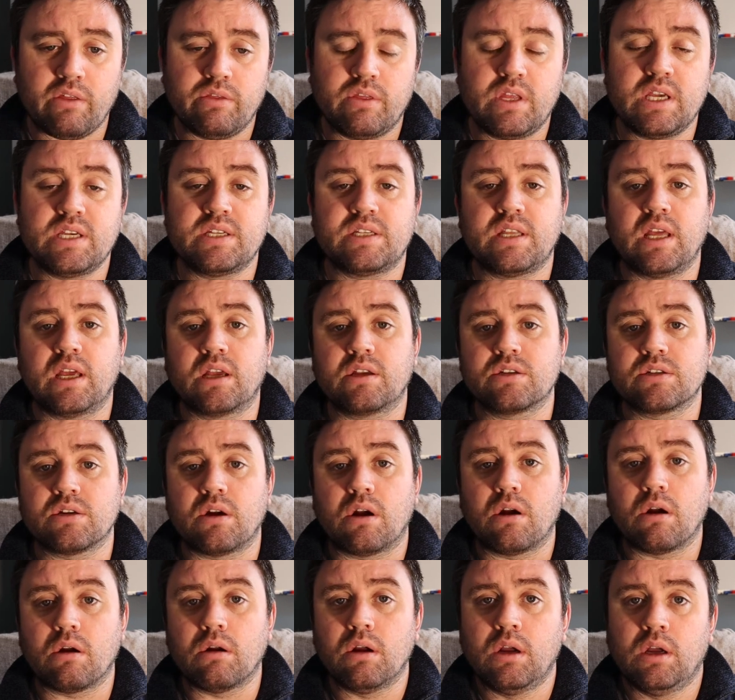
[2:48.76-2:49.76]
These things
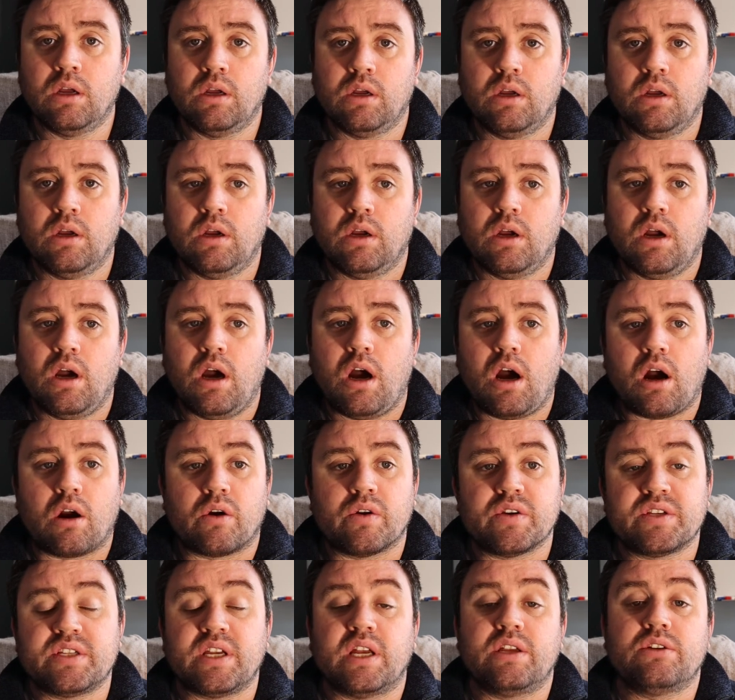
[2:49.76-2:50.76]
are
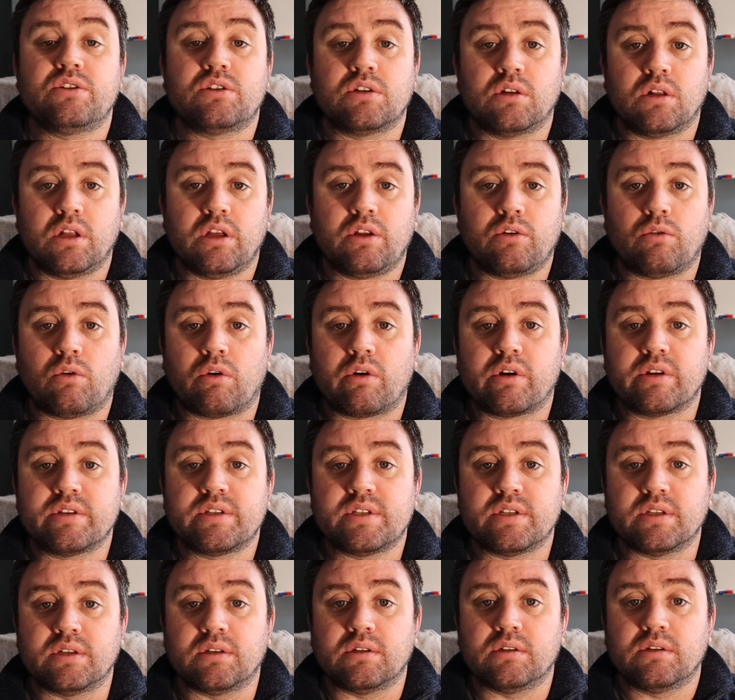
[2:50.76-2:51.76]
essential in order
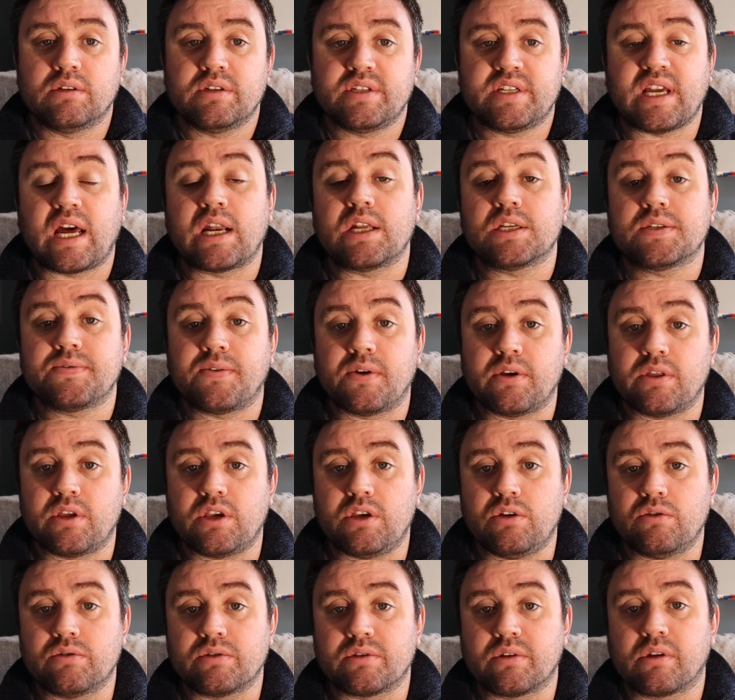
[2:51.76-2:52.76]
to satisfy the
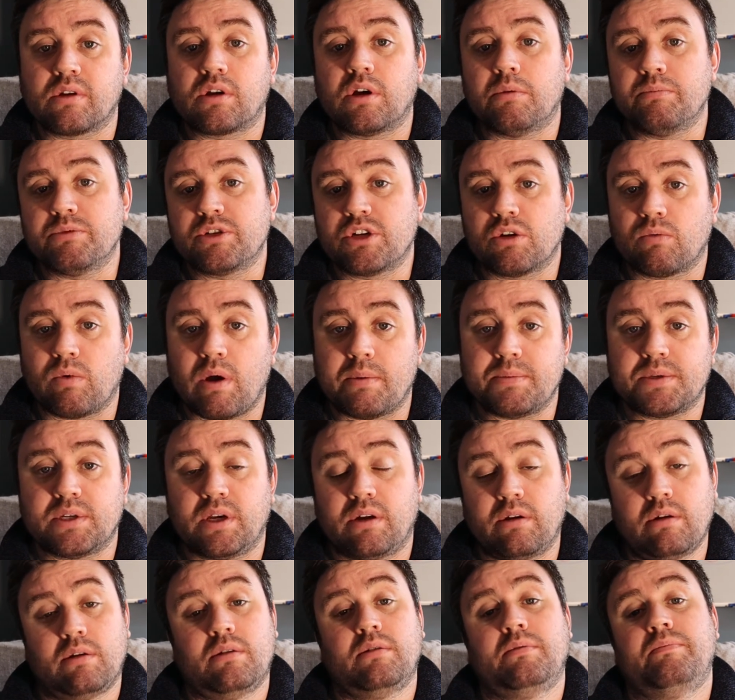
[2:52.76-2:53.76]
user that comes to your
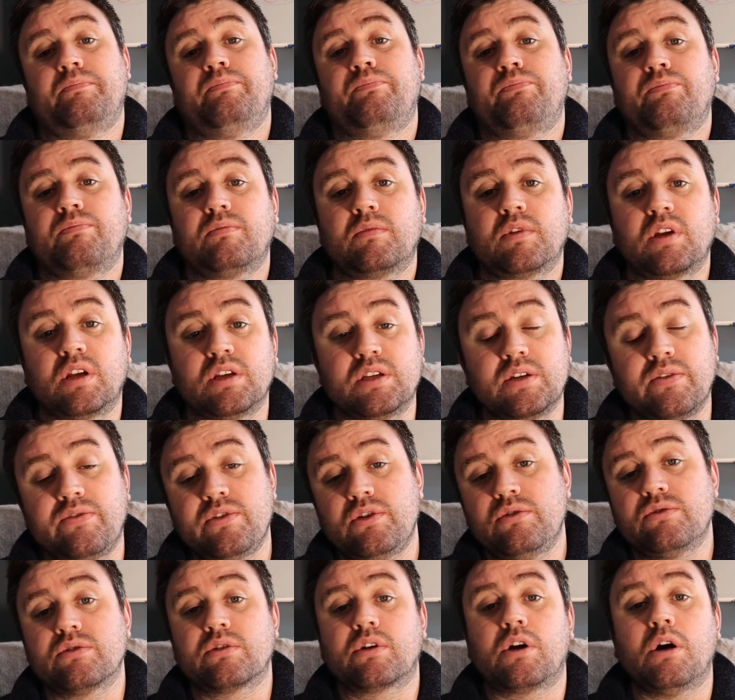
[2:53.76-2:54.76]
website. Because if
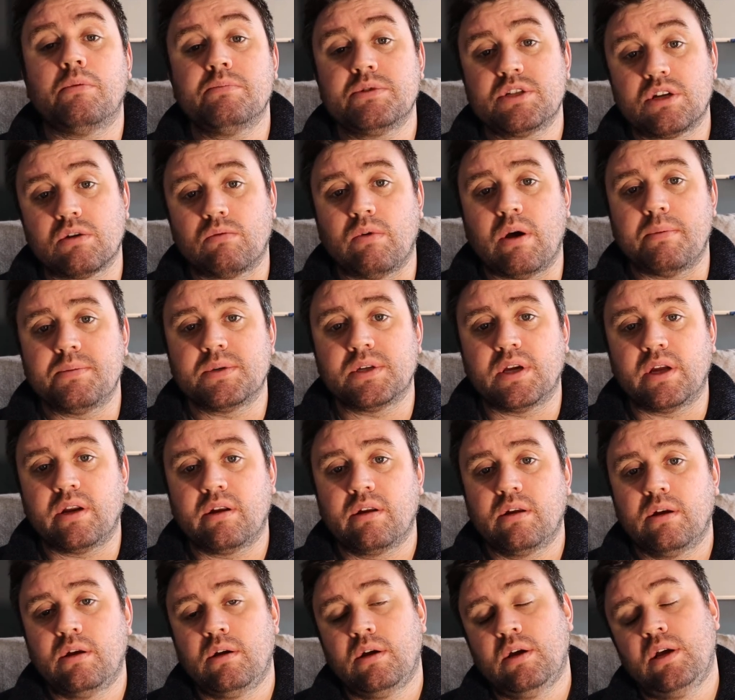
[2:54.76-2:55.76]
a user comes to your website
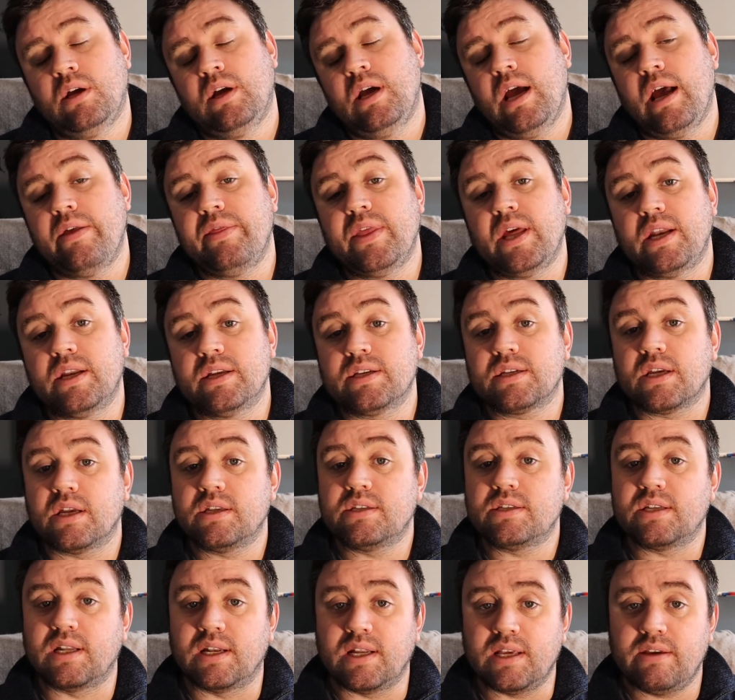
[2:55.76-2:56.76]
and then
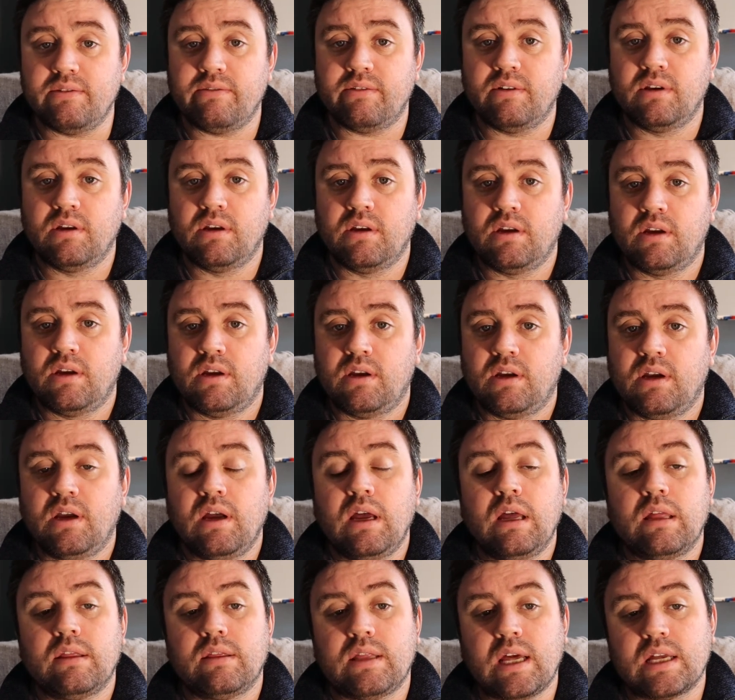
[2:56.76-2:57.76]
decides to leave,
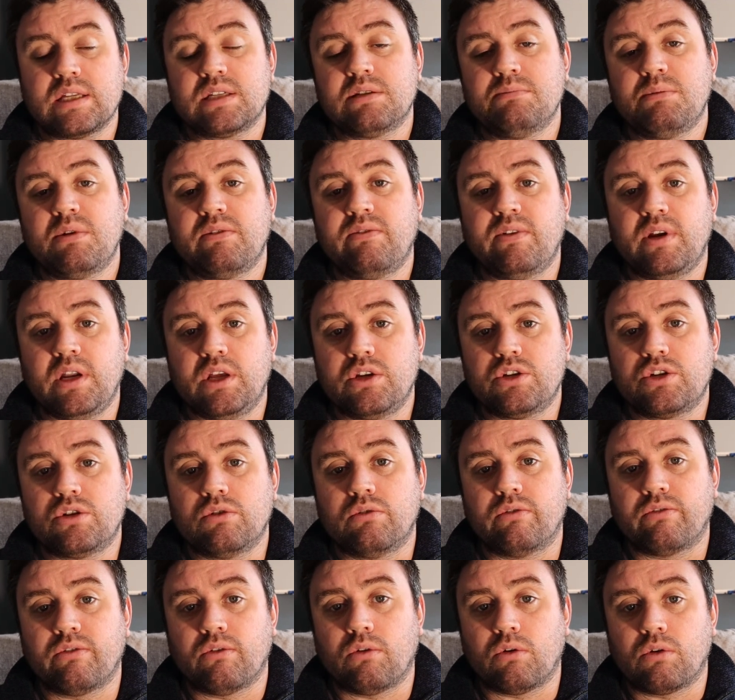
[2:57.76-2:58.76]
that's a bit of an
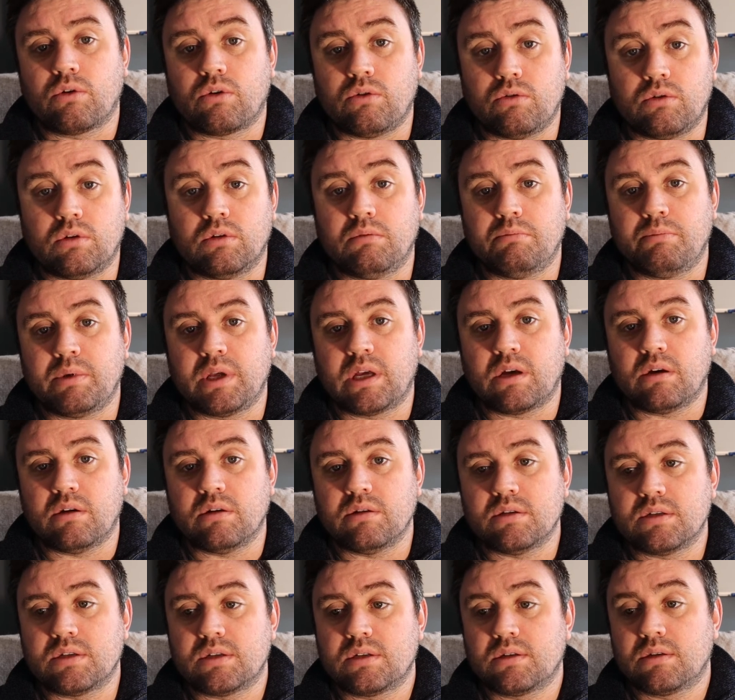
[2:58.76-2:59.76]
issue for Google,
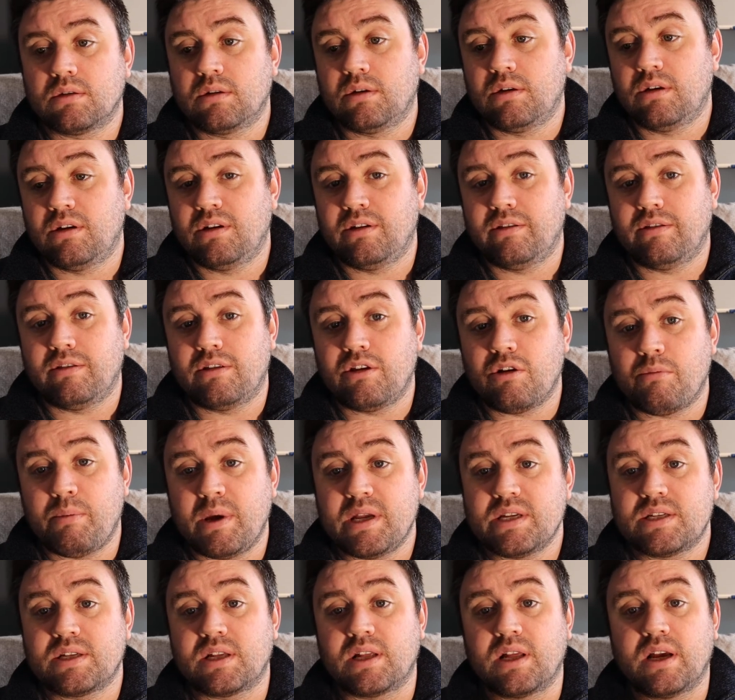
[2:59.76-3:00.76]
because they're
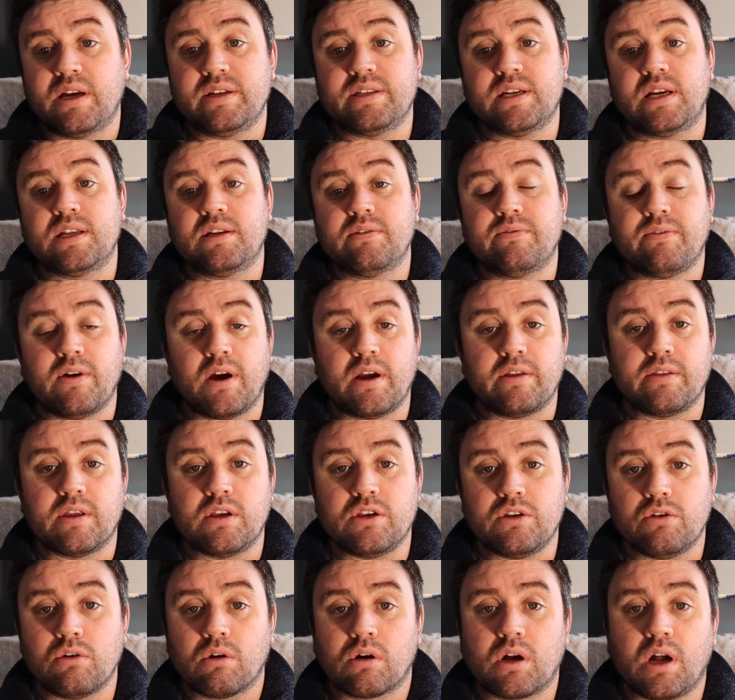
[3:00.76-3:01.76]
basically identifying
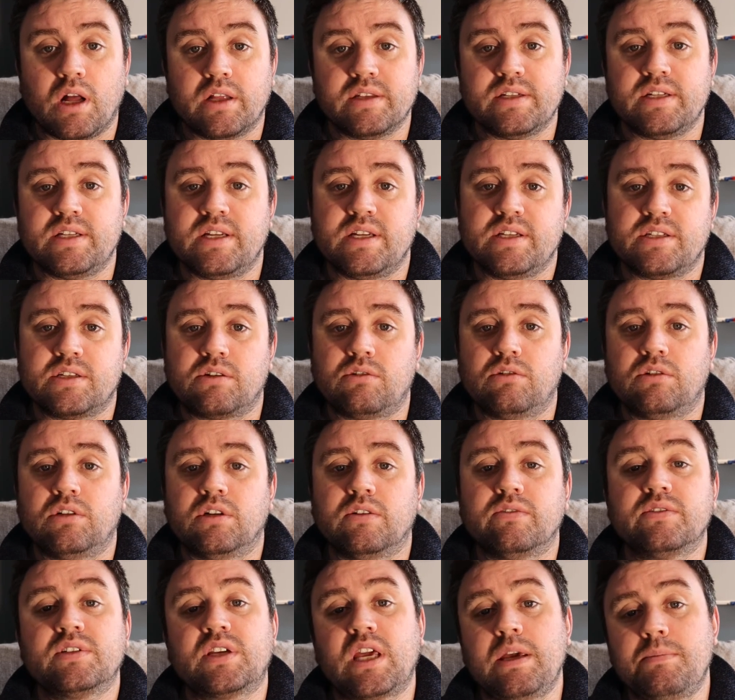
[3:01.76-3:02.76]
that your content isn't good
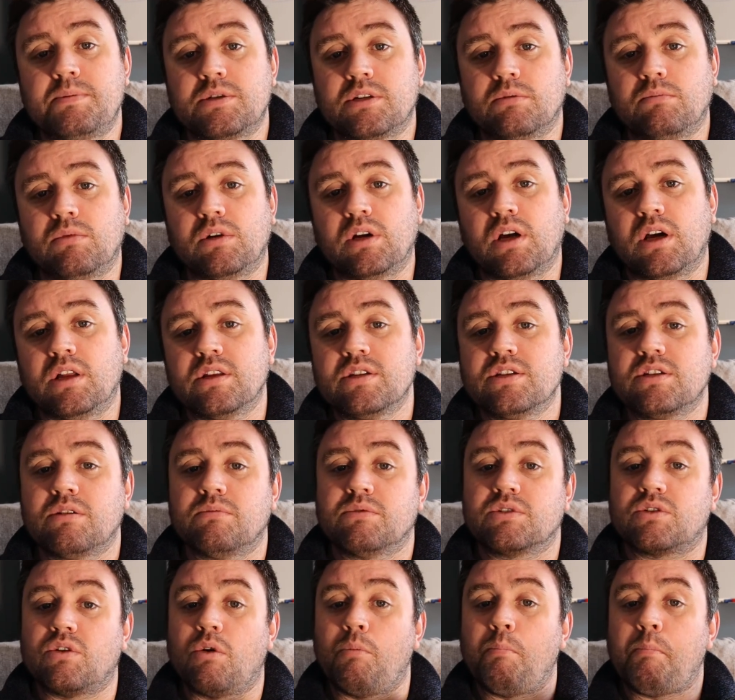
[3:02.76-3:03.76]
enough to keep someone on.
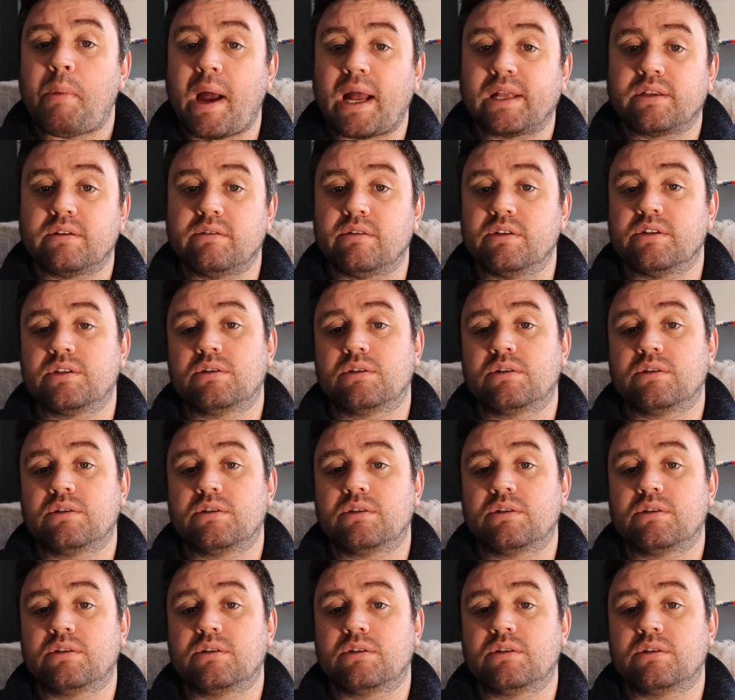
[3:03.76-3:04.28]
Someone's going back to the